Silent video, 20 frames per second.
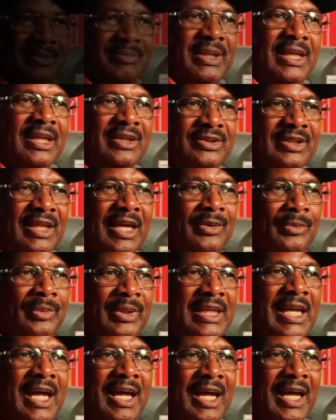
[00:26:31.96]
Because
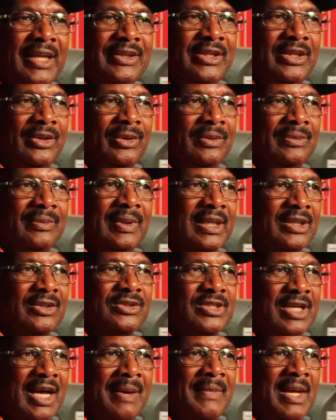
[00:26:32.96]
when I had the record
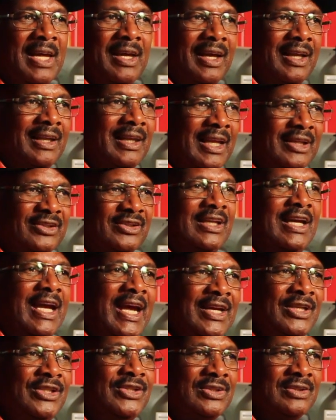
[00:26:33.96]
shop, a lot of
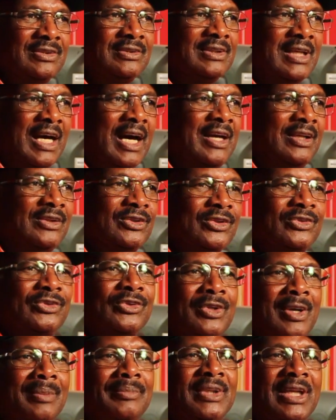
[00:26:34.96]
Asian guys used to
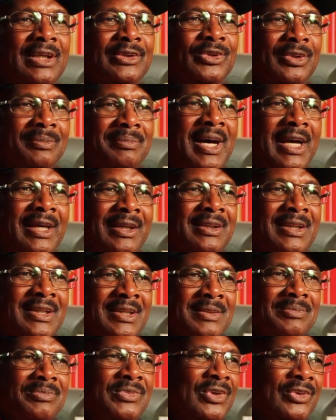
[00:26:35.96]
come there to buy
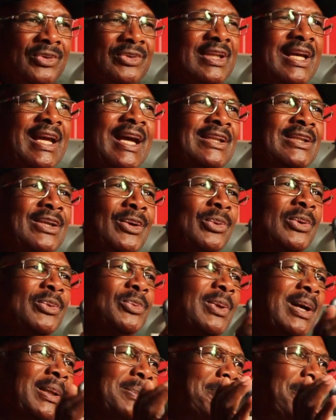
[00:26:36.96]
music, and there was
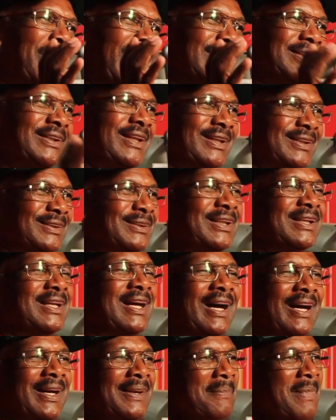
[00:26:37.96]
one particular
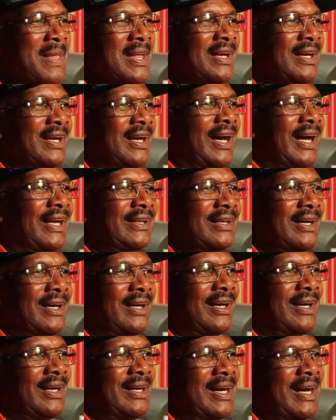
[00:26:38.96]
guy, and
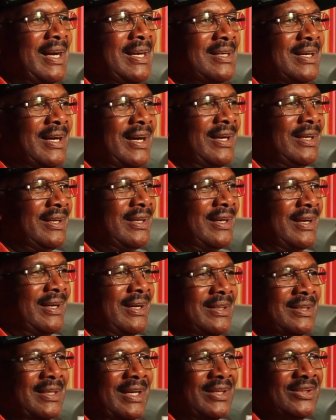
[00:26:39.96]

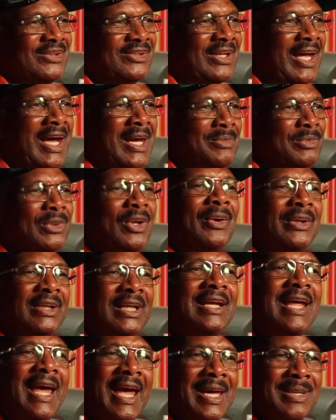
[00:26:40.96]
I saw him now and
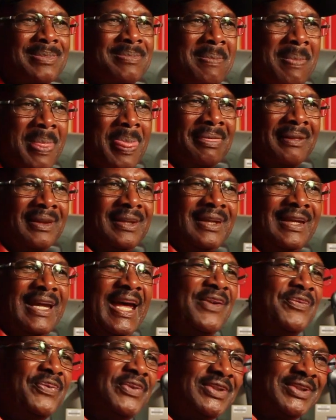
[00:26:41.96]
again.
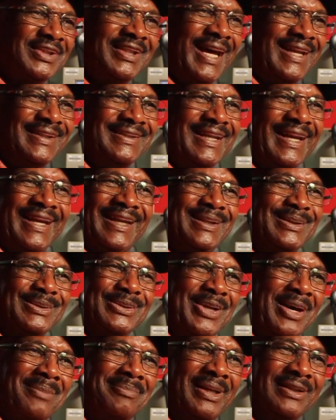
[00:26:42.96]
Every Saturday he'll
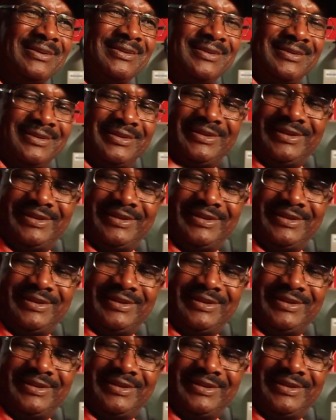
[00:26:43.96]
come and